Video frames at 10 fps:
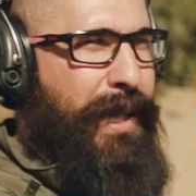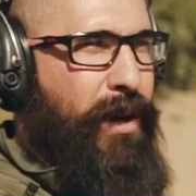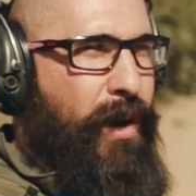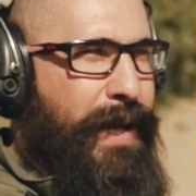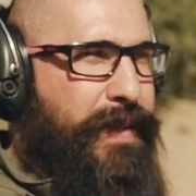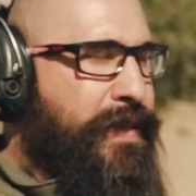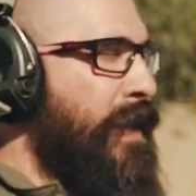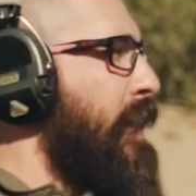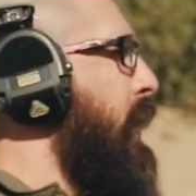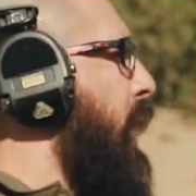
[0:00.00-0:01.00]
to get our hits.
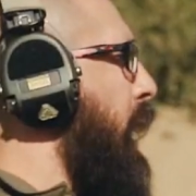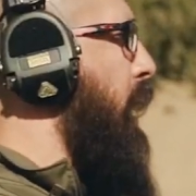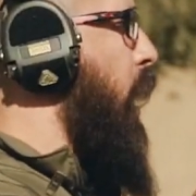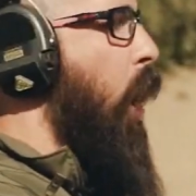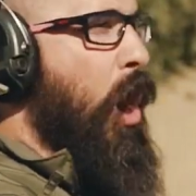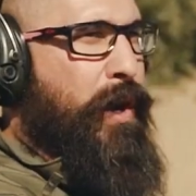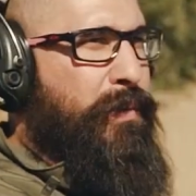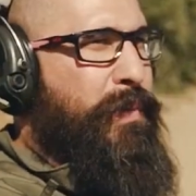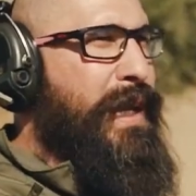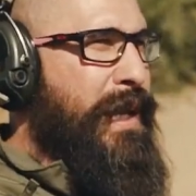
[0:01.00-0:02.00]

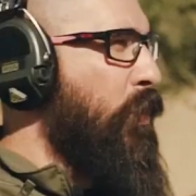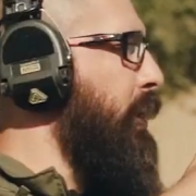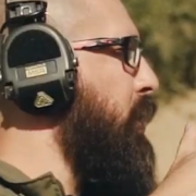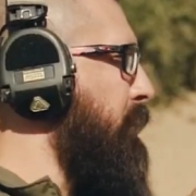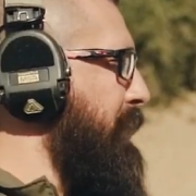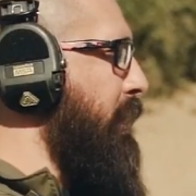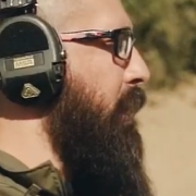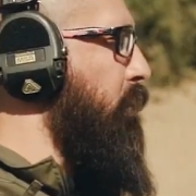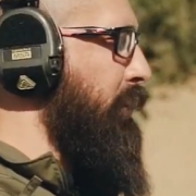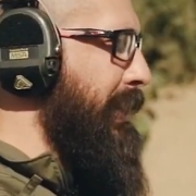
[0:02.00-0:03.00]
Hard meaning we're gonna grip that
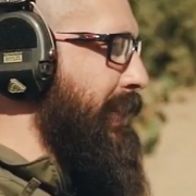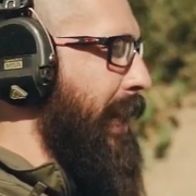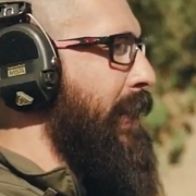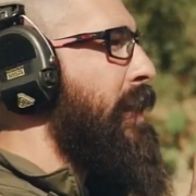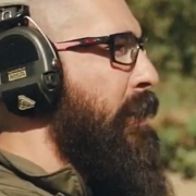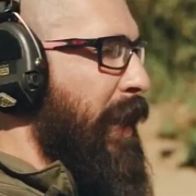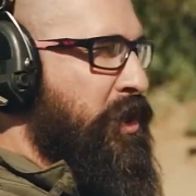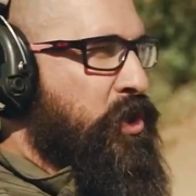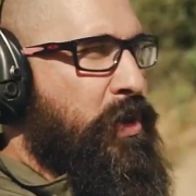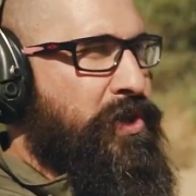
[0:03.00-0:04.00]
gun really tight, make
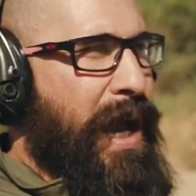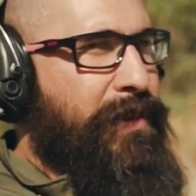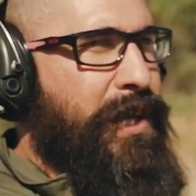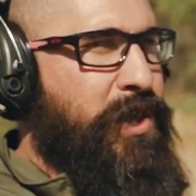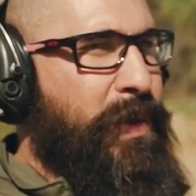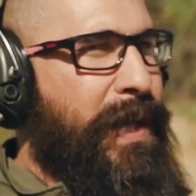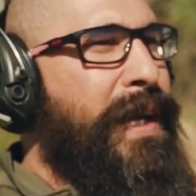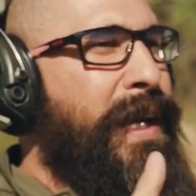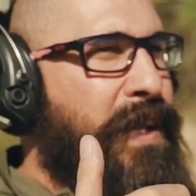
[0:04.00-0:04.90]
sure we're driving into it.